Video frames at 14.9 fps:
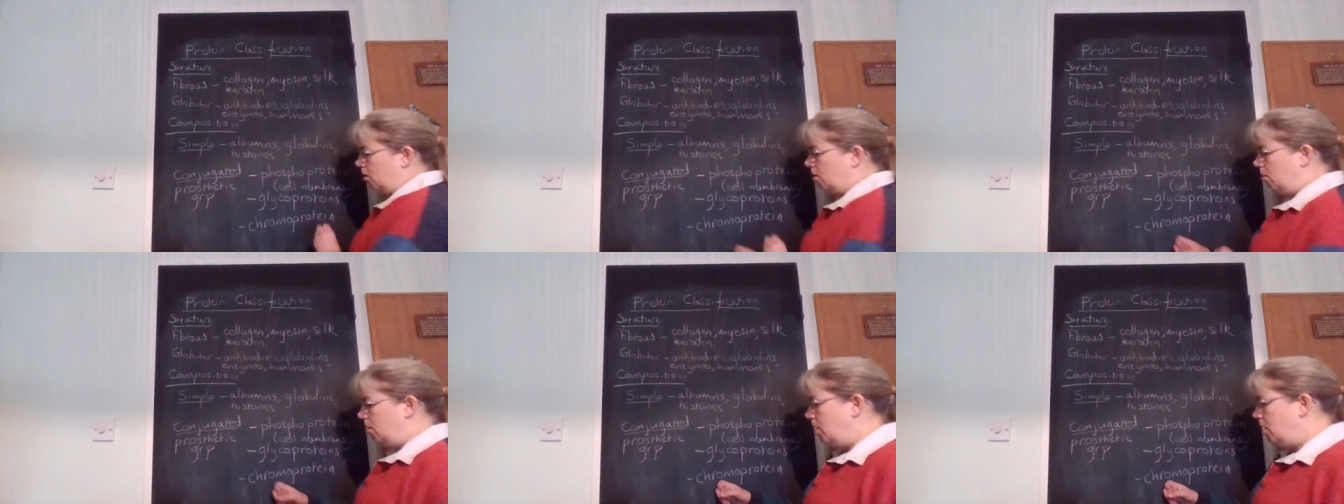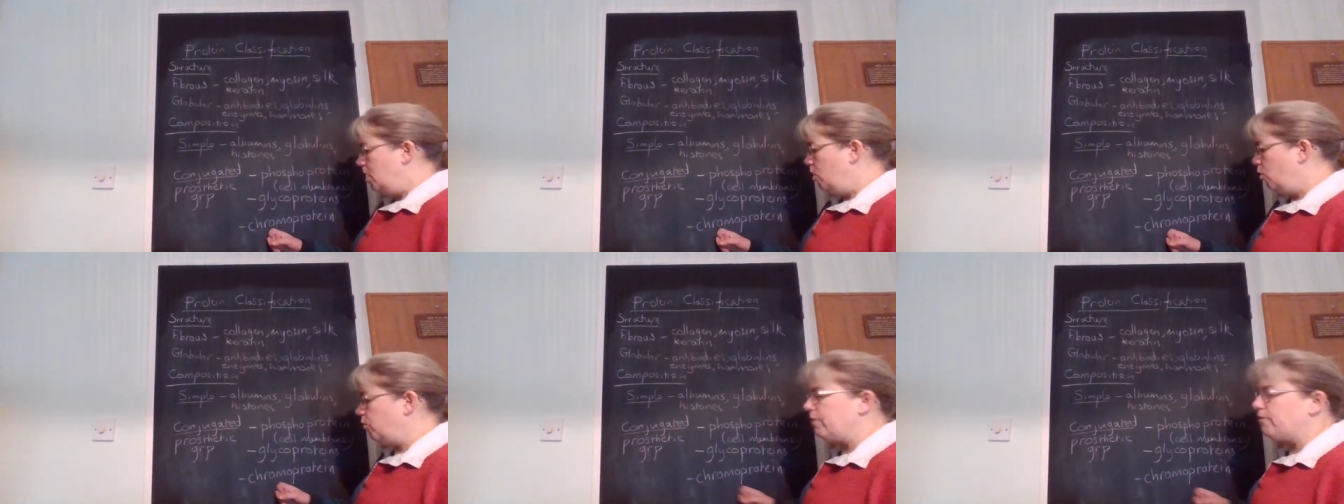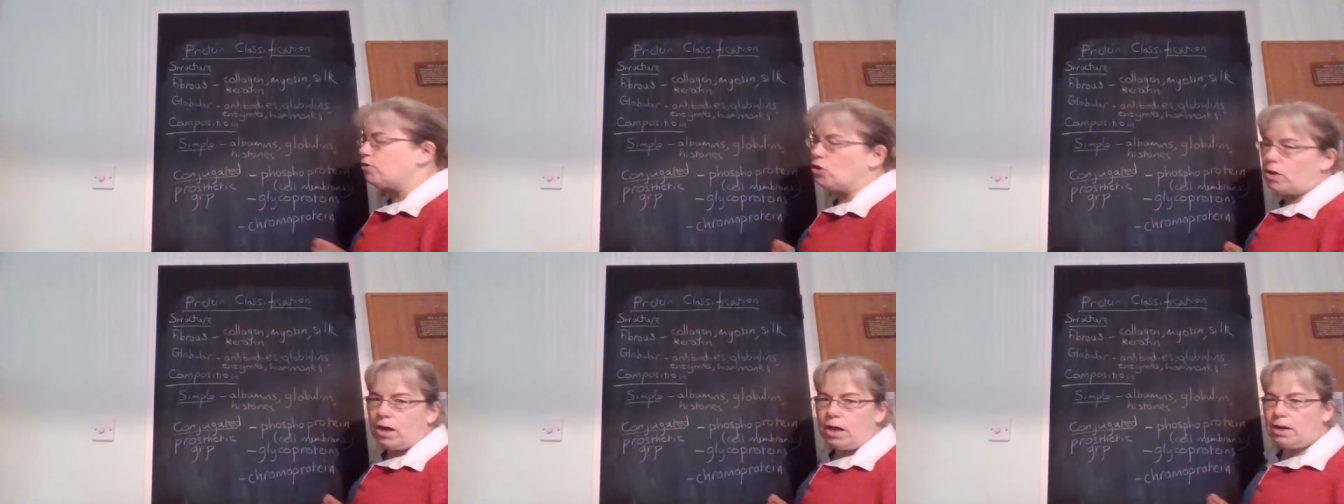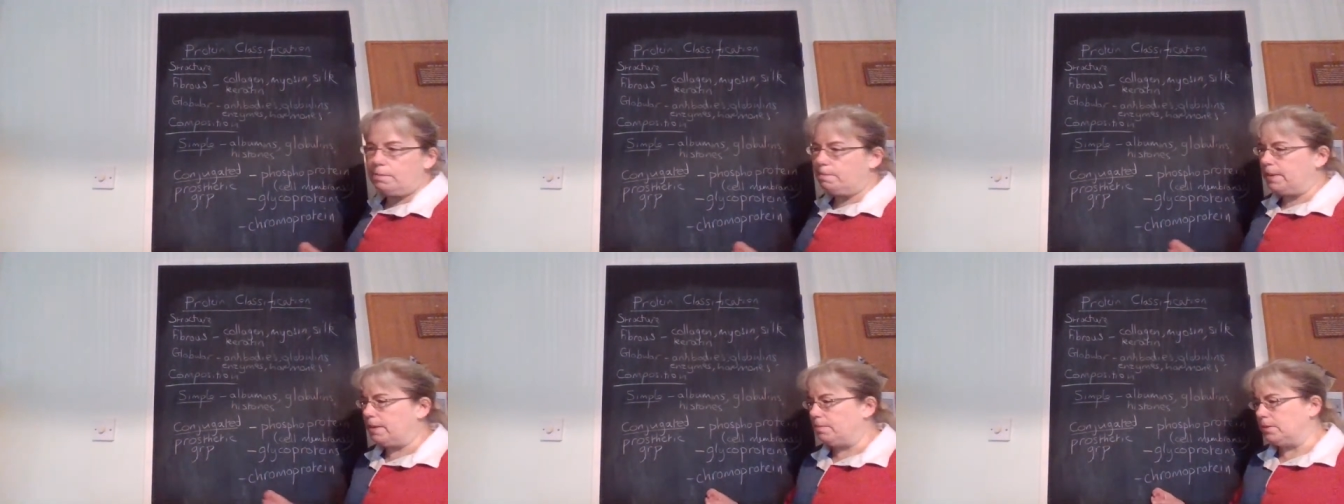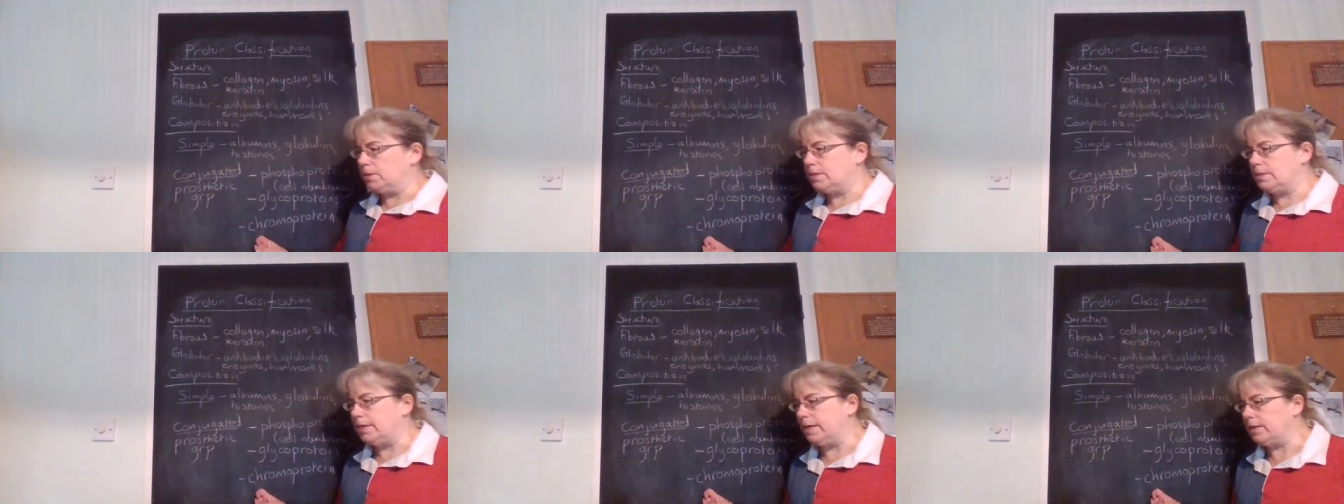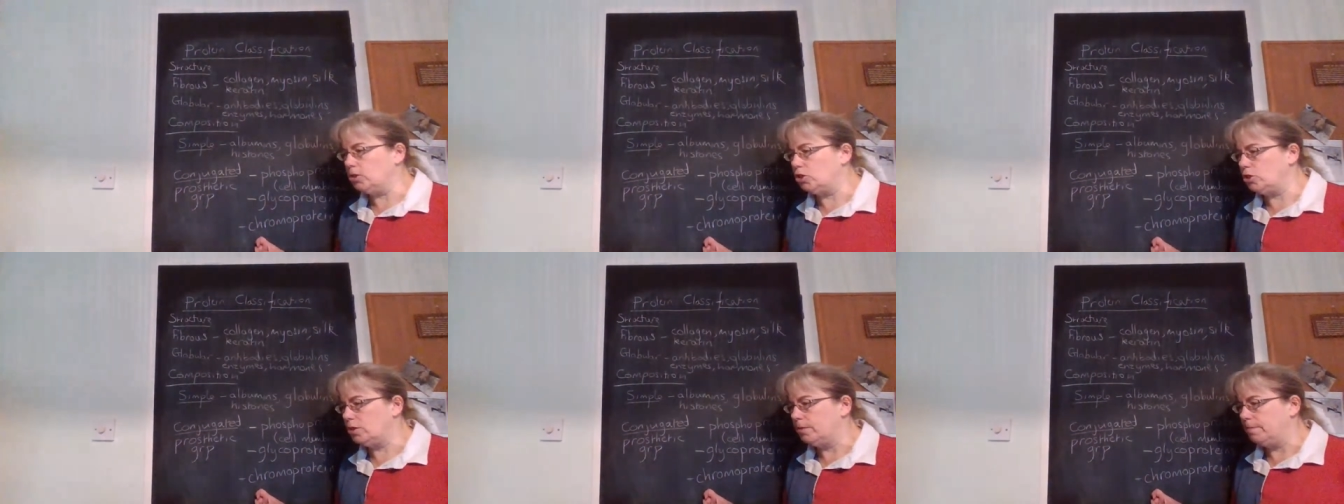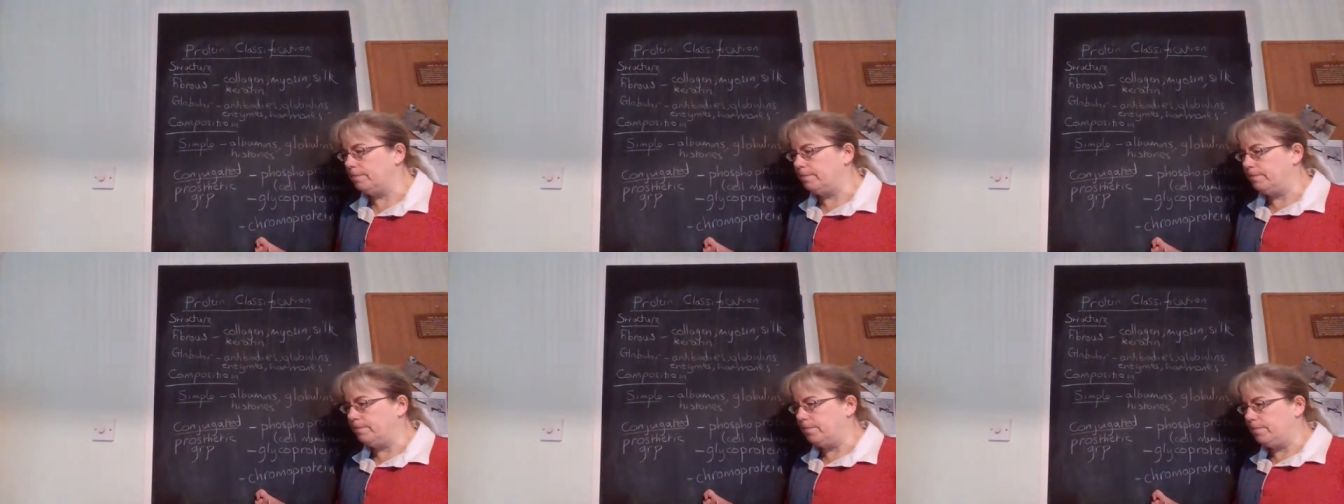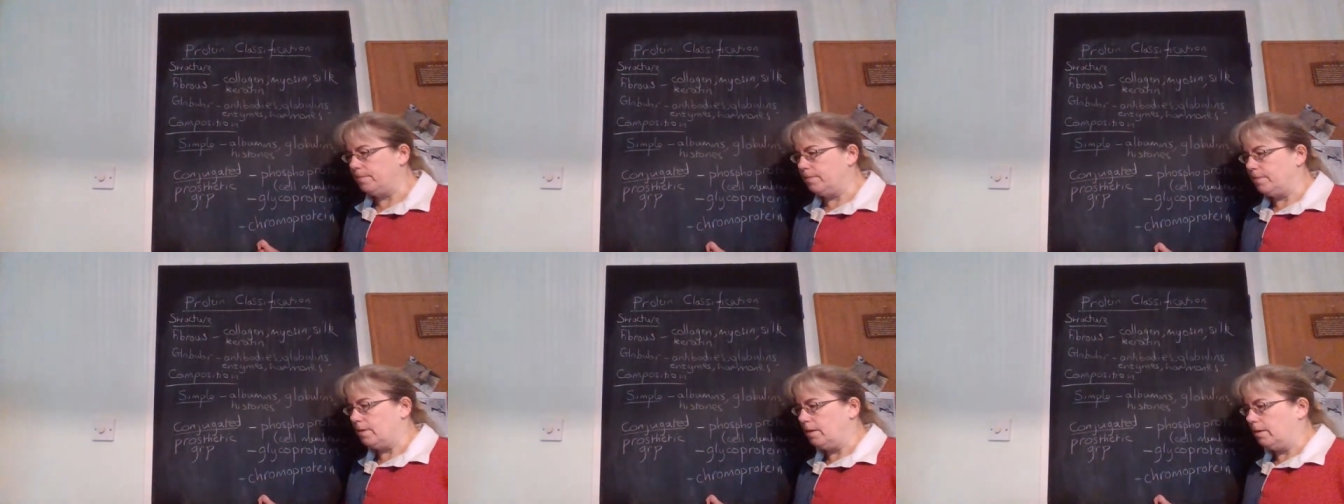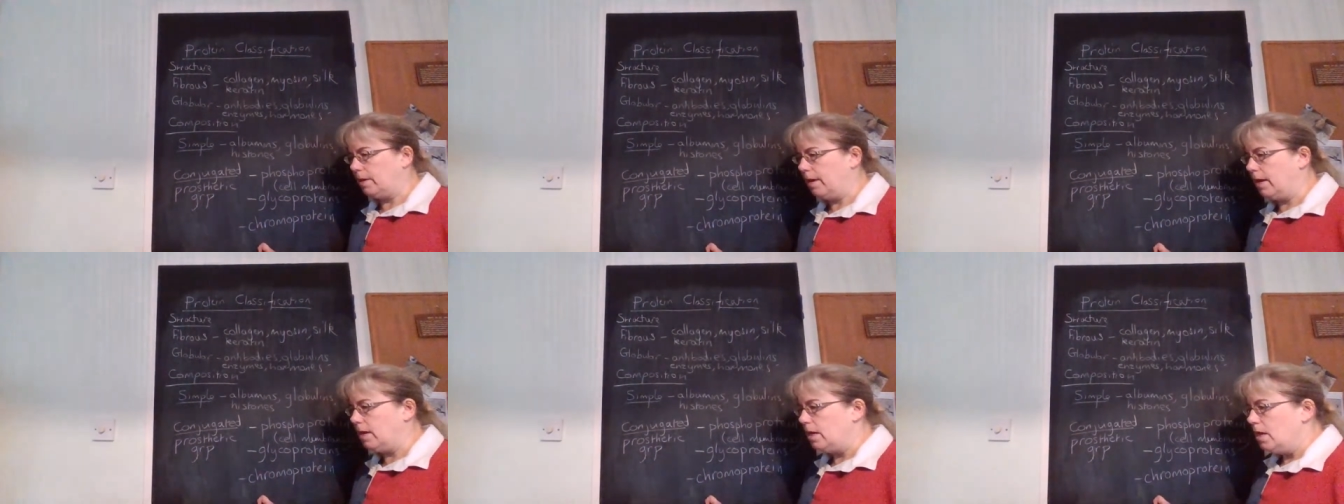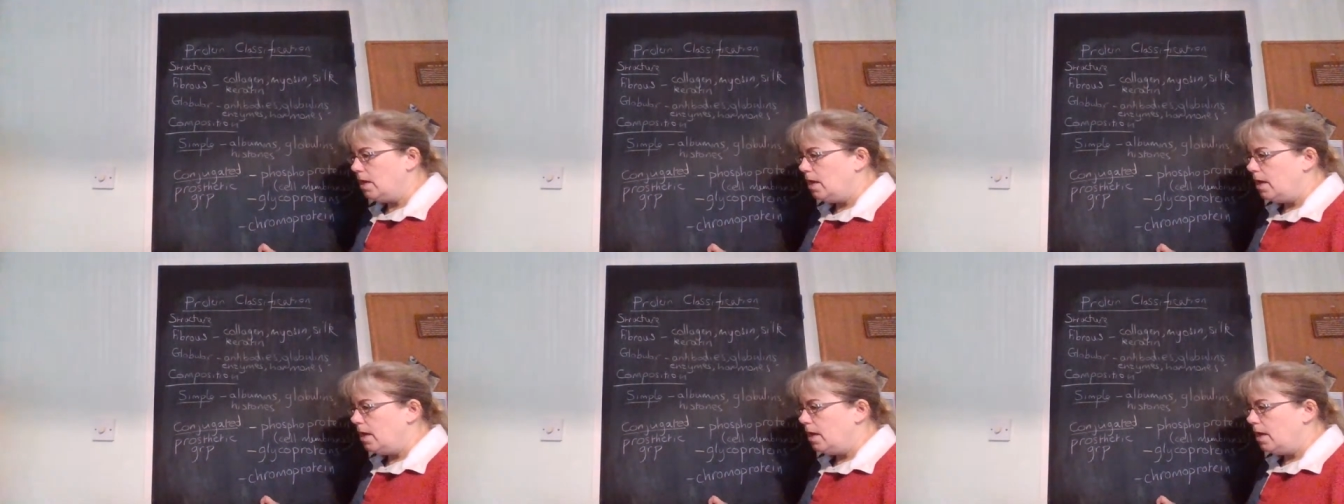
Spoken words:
are, or they've got a coloured pigment attached. Okay.